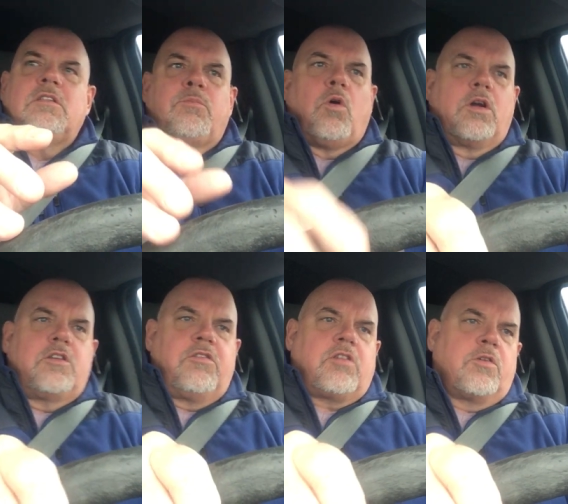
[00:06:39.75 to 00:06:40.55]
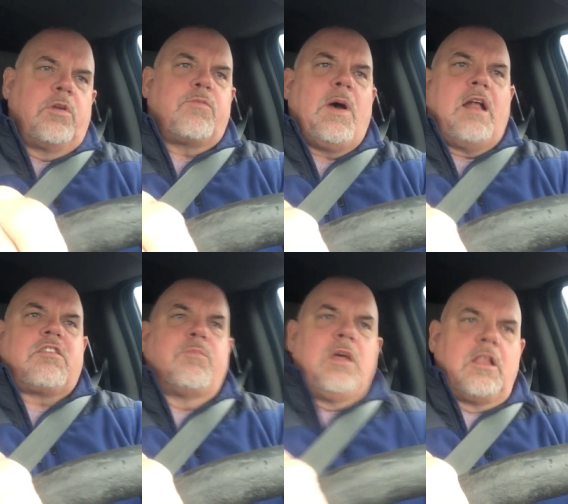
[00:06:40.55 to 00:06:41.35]
The mortgage is her
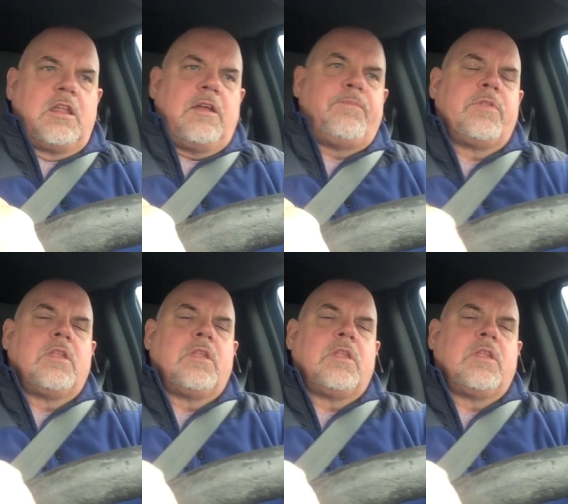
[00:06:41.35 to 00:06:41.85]
responsibility.